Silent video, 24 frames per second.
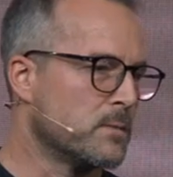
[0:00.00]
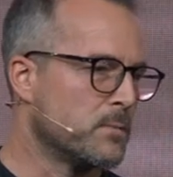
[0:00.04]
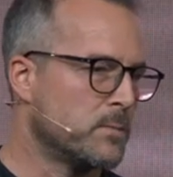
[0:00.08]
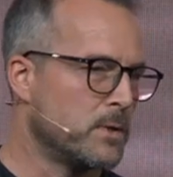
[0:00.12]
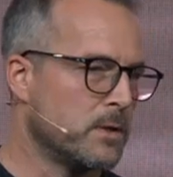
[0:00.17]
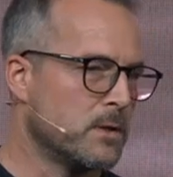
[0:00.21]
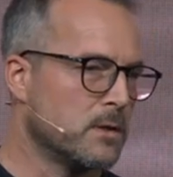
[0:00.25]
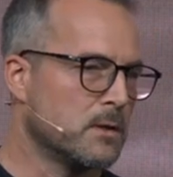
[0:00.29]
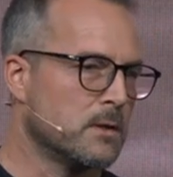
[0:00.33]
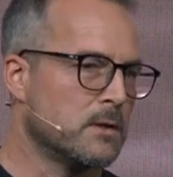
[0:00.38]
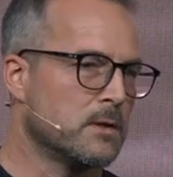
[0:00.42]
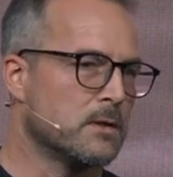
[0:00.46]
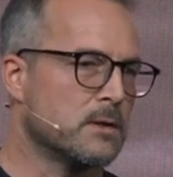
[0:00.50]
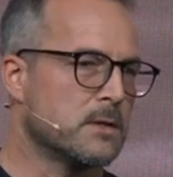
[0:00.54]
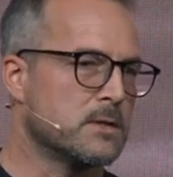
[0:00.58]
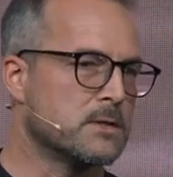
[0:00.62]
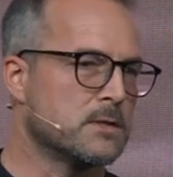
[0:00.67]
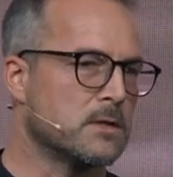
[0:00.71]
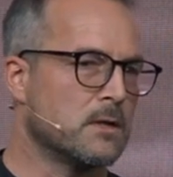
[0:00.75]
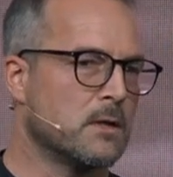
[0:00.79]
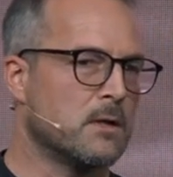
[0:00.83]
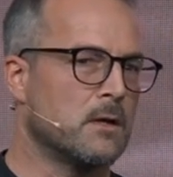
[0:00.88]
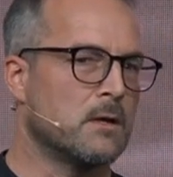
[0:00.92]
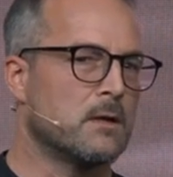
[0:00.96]
the pilling that's
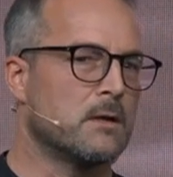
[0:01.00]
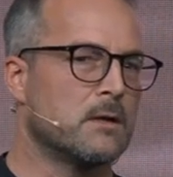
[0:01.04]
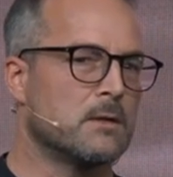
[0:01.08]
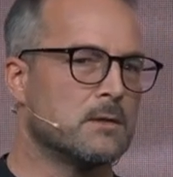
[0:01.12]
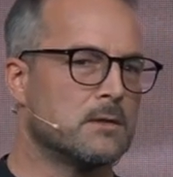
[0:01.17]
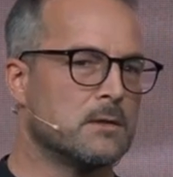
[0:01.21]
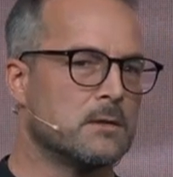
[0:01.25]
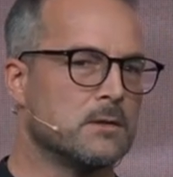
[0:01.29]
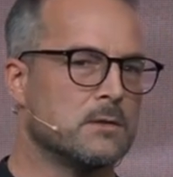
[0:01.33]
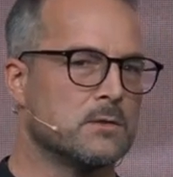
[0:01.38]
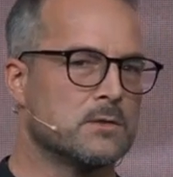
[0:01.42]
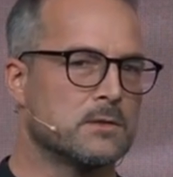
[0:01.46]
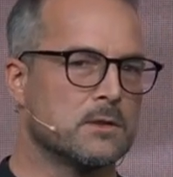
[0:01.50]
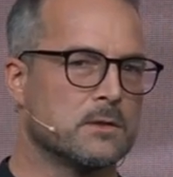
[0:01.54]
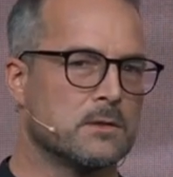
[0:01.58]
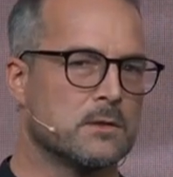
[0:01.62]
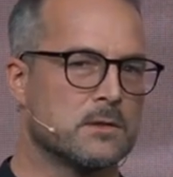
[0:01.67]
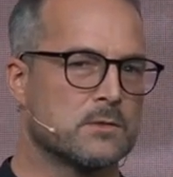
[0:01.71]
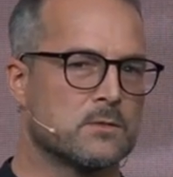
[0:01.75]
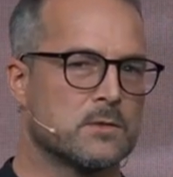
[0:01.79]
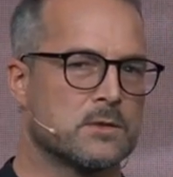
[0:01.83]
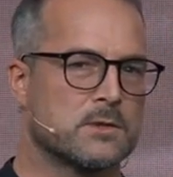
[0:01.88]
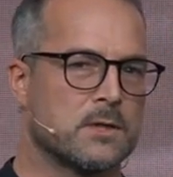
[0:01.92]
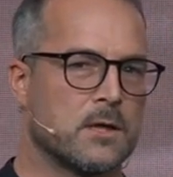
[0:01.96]
inherent to using
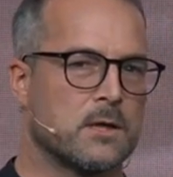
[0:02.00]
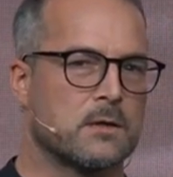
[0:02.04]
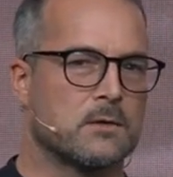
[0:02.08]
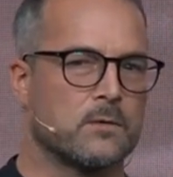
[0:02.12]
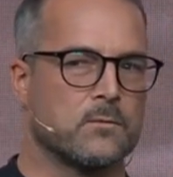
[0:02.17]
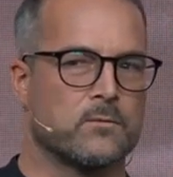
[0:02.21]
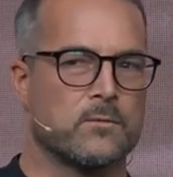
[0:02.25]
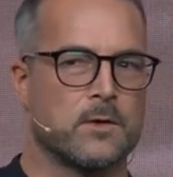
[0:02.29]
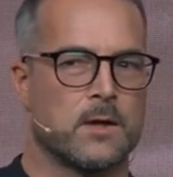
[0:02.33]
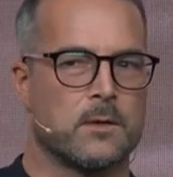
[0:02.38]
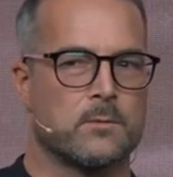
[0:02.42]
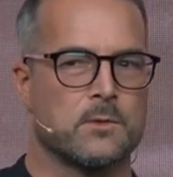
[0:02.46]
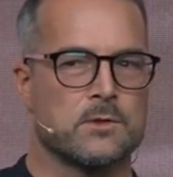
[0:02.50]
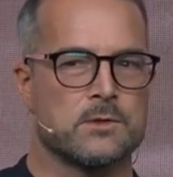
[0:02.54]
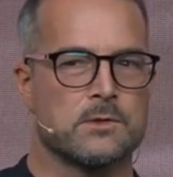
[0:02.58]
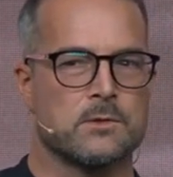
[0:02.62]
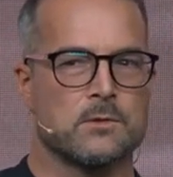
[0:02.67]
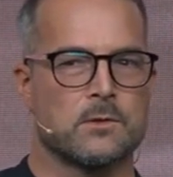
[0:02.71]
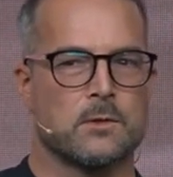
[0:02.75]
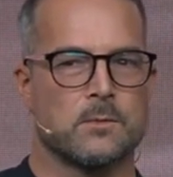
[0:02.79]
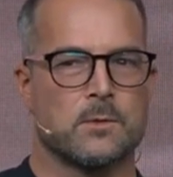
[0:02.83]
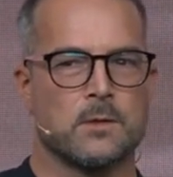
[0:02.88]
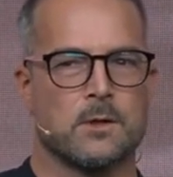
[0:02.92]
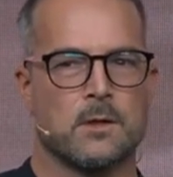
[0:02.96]
these recycled fibers
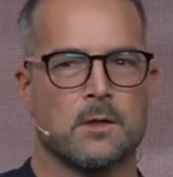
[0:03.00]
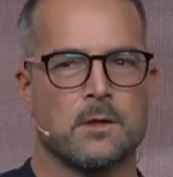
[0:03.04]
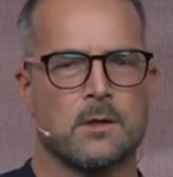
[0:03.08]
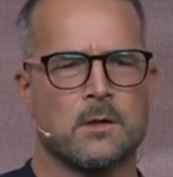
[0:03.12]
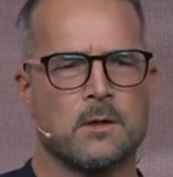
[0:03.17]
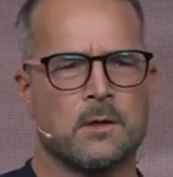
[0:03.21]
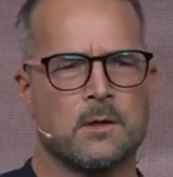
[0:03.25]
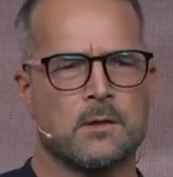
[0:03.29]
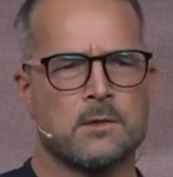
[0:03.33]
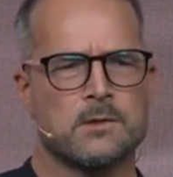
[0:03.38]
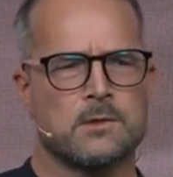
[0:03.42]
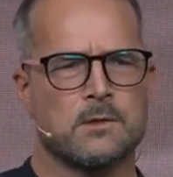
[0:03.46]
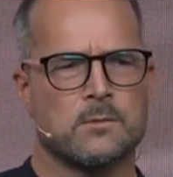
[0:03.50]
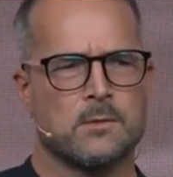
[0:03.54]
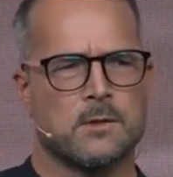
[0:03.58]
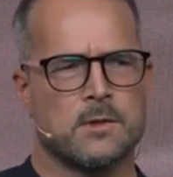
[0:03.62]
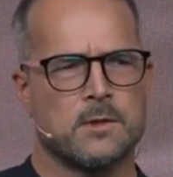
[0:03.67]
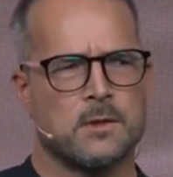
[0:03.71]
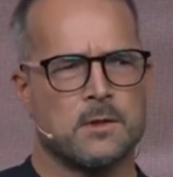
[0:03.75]
normally. So we're